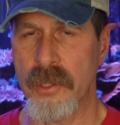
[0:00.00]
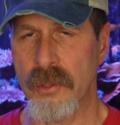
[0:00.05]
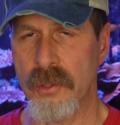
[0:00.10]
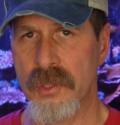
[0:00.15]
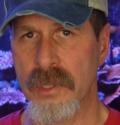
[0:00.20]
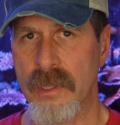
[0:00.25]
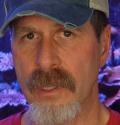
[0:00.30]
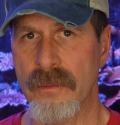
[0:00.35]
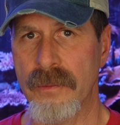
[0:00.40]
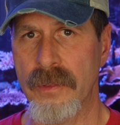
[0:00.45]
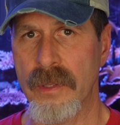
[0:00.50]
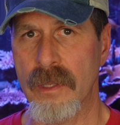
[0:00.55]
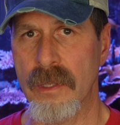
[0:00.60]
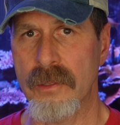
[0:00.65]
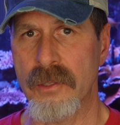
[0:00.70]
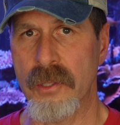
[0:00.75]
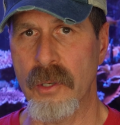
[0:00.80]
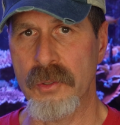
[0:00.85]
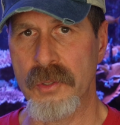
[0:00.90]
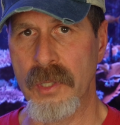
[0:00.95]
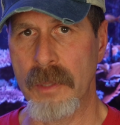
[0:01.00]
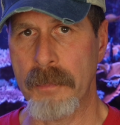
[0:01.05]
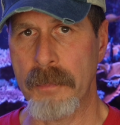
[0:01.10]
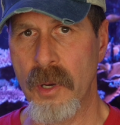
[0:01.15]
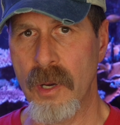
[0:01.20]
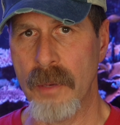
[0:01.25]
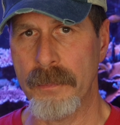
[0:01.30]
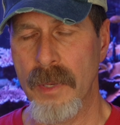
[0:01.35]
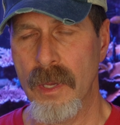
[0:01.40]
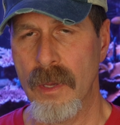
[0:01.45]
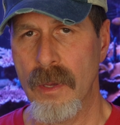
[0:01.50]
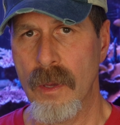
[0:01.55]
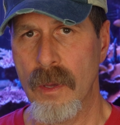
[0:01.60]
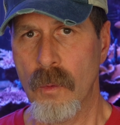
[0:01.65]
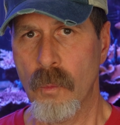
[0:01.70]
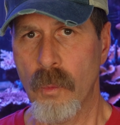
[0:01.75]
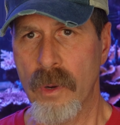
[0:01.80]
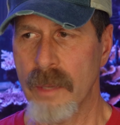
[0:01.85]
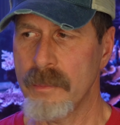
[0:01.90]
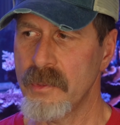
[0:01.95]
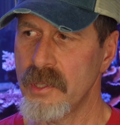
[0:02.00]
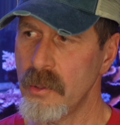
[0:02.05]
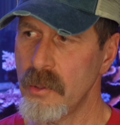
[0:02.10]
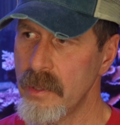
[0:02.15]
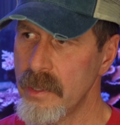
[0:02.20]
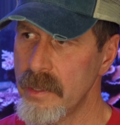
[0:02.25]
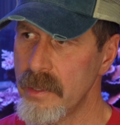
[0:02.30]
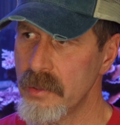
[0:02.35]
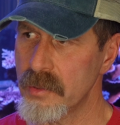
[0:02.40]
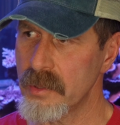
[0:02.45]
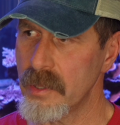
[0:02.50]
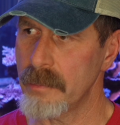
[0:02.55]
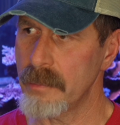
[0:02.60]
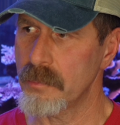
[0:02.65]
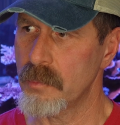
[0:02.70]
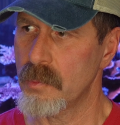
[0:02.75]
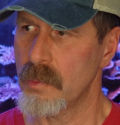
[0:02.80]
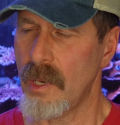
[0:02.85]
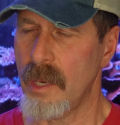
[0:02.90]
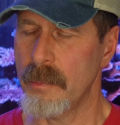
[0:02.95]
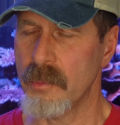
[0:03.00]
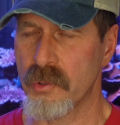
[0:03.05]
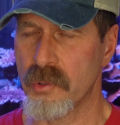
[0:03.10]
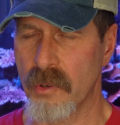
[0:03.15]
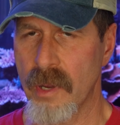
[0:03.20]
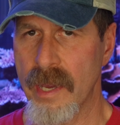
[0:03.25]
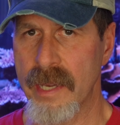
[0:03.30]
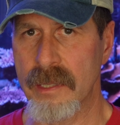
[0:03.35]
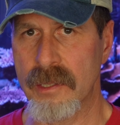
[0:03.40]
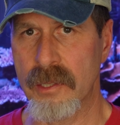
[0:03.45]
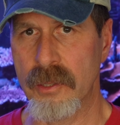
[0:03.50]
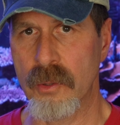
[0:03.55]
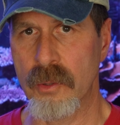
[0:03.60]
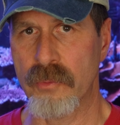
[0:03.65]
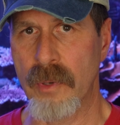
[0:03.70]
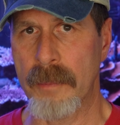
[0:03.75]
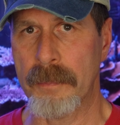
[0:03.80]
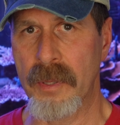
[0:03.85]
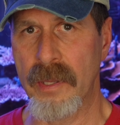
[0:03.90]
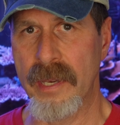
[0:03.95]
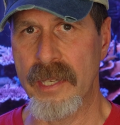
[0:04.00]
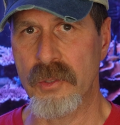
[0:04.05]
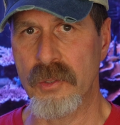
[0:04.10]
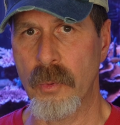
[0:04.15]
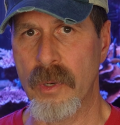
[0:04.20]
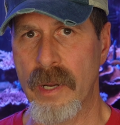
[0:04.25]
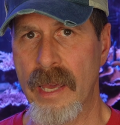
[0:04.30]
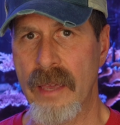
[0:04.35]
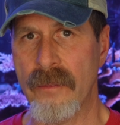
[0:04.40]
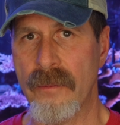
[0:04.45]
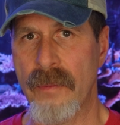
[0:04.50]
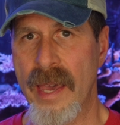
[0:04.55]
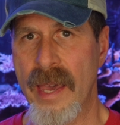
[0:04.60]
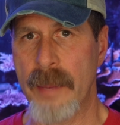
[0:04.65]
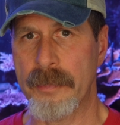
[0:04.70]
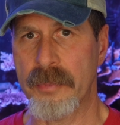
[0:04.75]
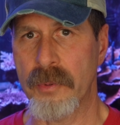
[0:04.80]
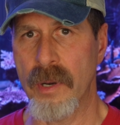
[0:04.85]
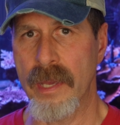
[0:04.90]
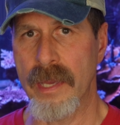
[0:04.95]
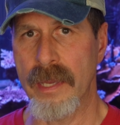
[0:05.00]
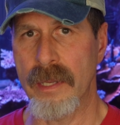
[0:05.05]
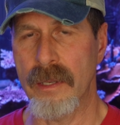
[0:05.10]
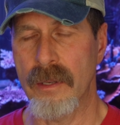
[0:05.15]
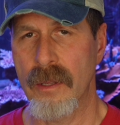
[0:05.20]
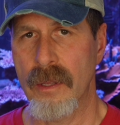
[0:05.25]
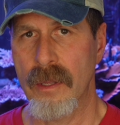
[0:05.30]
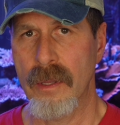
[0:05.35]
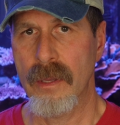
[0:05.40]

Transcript: dosing it via dosing pump. What I'm doing is I'm trying to replace what I evaporate